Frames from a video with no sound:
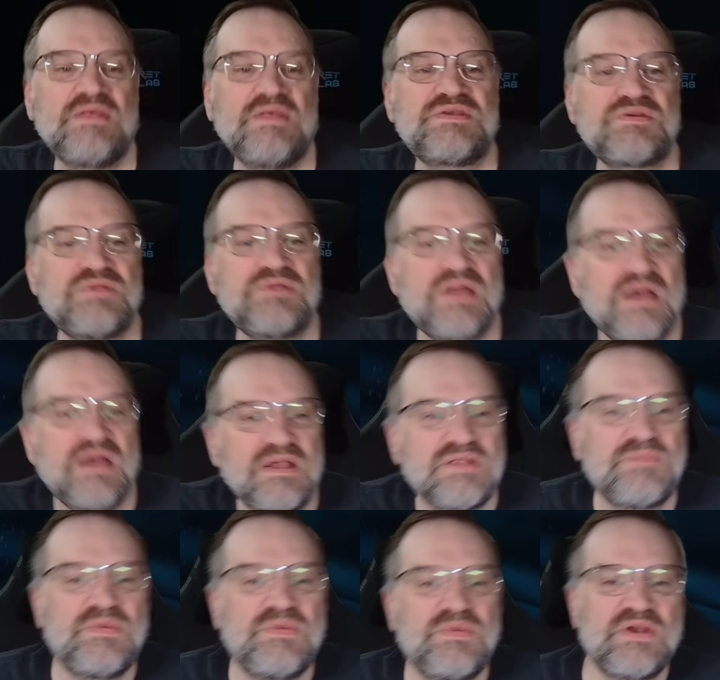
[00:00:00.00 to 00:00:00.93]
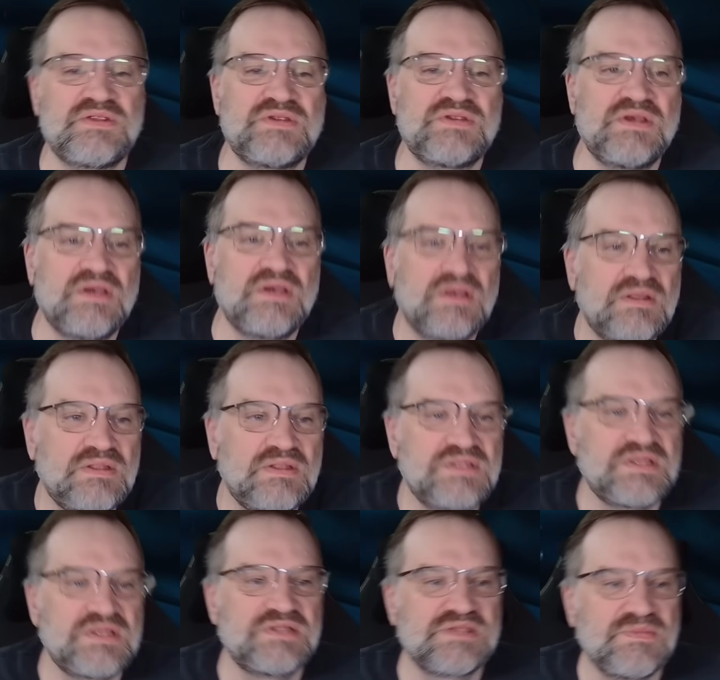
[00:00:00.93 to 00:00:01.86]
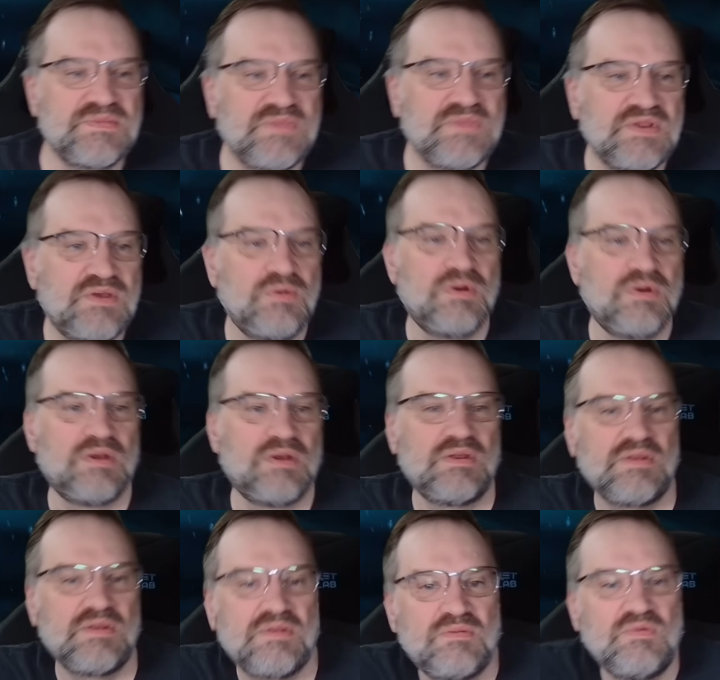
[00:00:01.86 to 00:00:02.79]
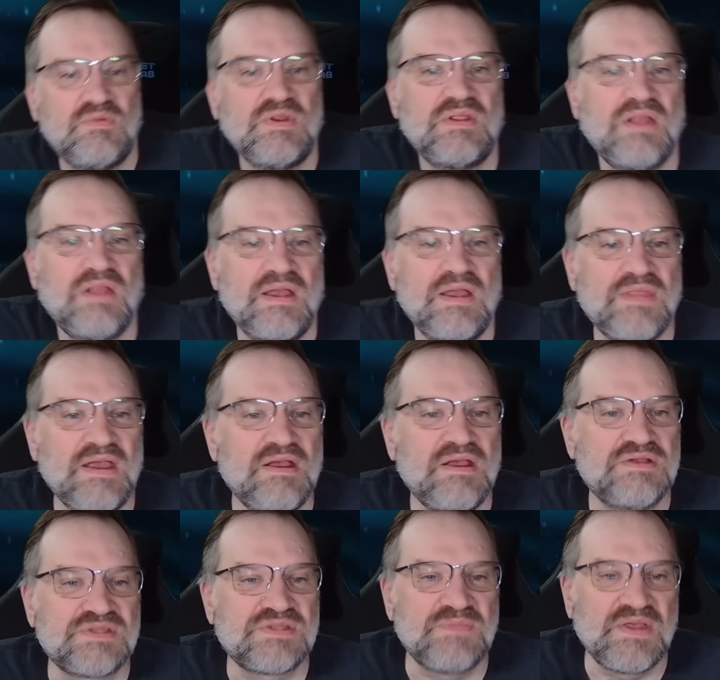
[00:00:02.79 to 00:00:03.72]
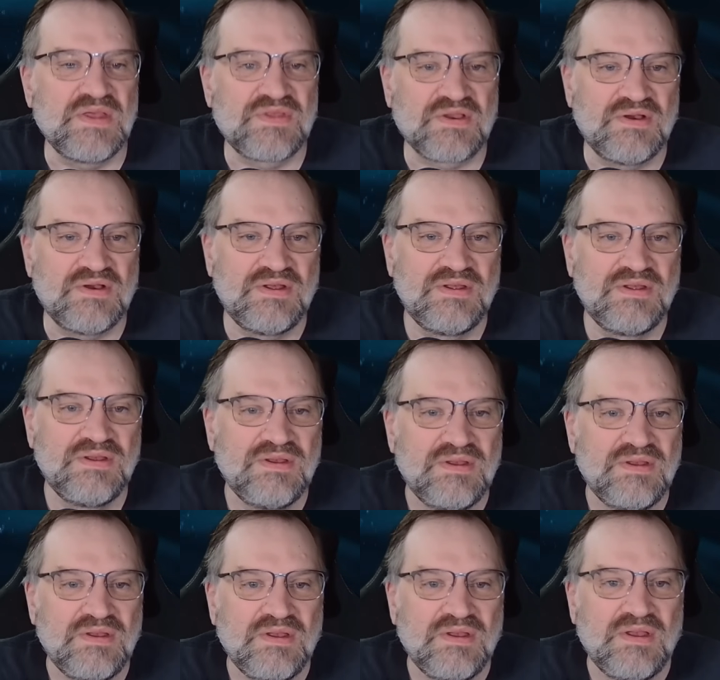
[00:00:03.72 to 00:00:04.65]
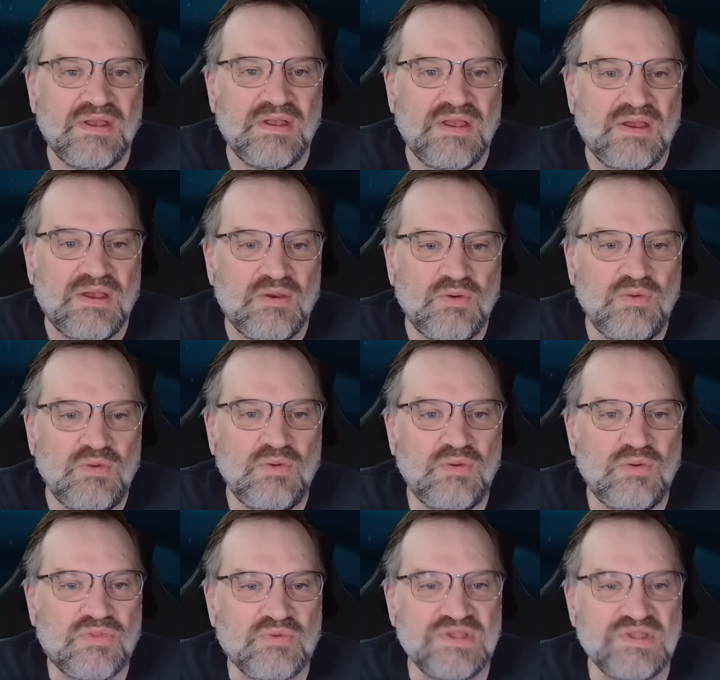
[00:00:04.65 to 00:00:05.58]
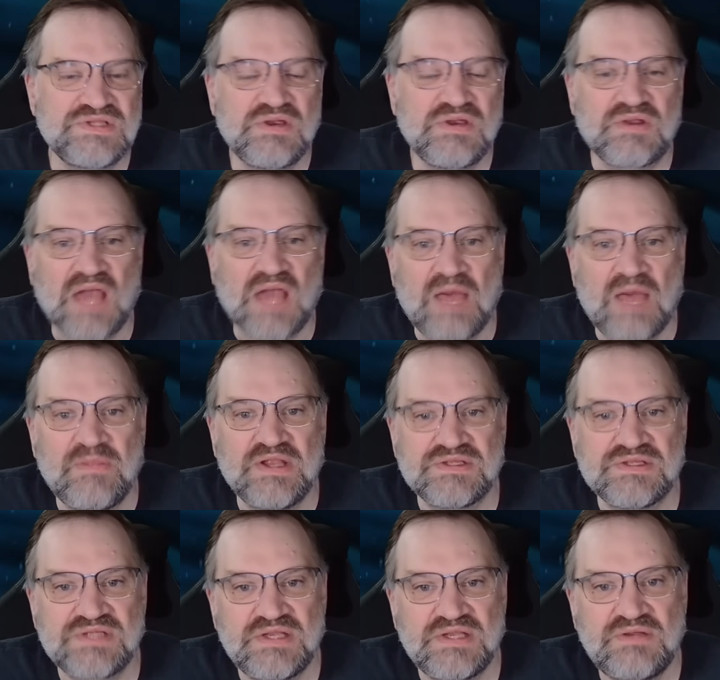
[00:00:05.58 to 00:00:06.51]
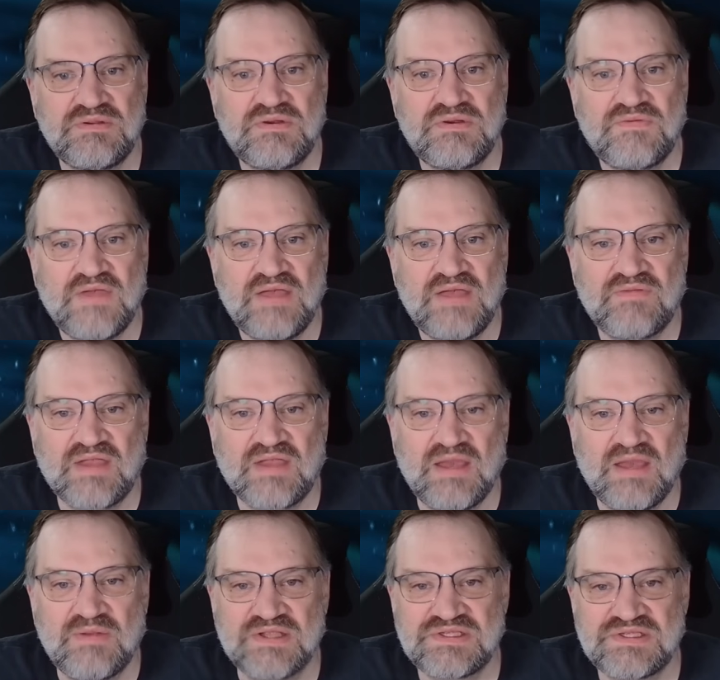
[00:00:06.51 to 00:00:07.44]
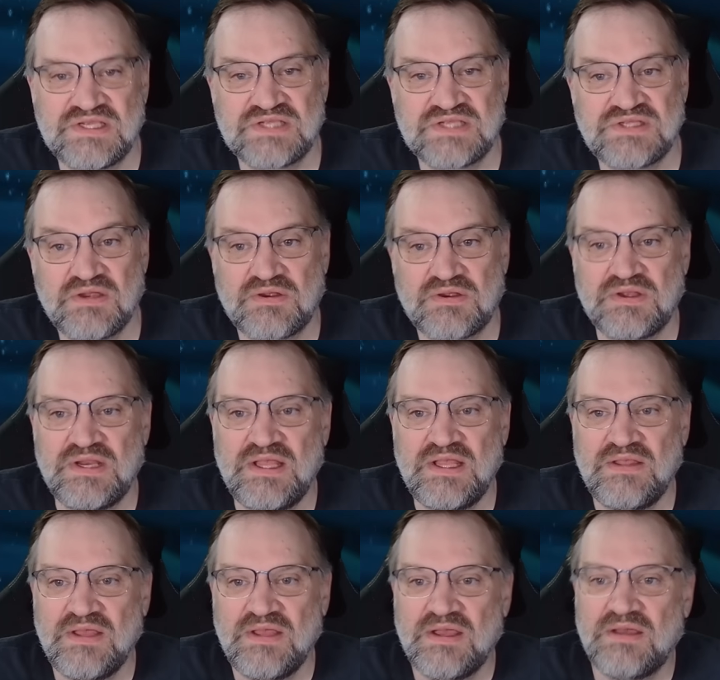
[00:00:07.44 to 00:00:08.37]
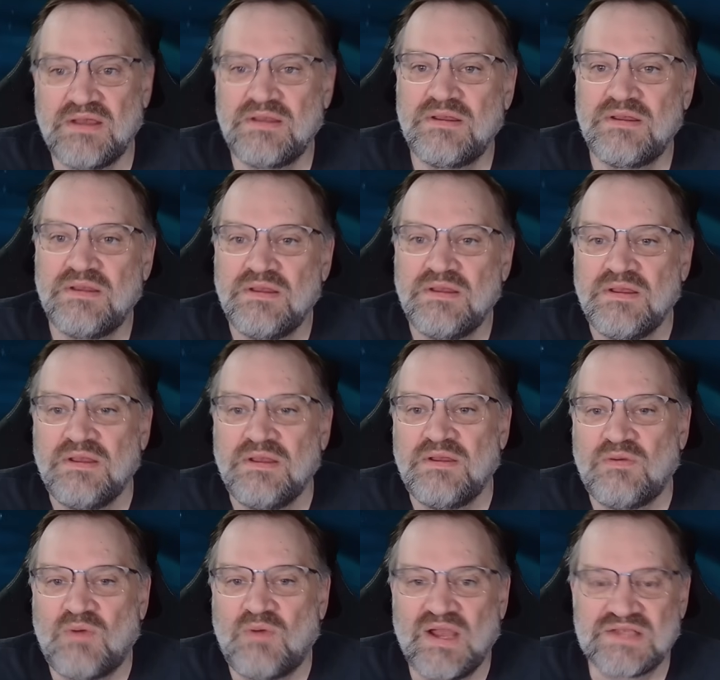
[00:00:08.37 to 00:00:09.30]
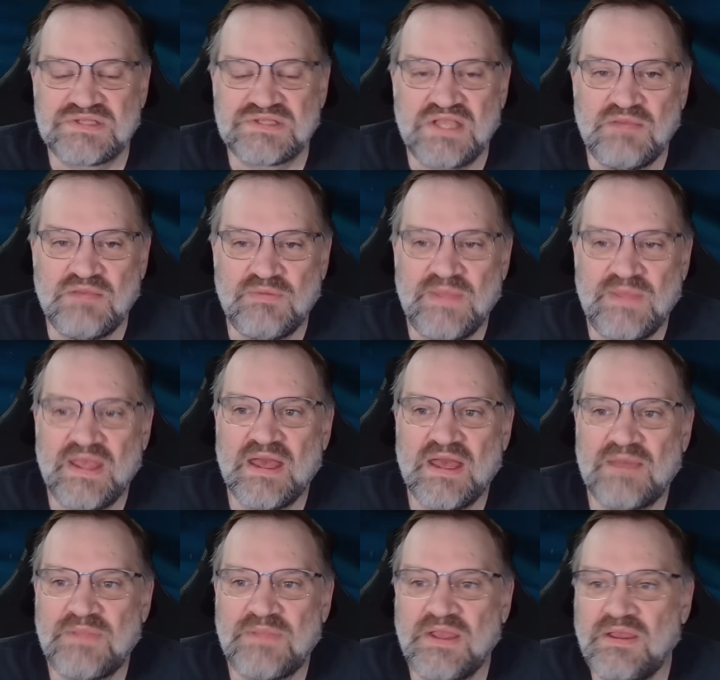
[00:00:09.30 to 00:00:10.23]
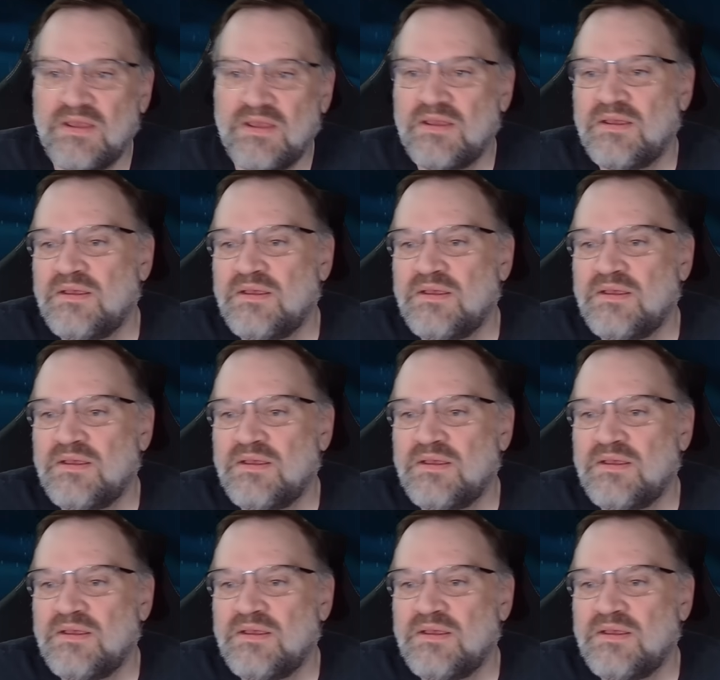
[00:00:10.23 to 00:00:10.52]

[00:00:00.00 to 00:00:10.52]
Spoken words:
this or not, but let's get something cool. There's a mythical. Ooh, 3-star Commodus. I don't know if I have a Commodus. 6-star Cornelia. YST would be happy.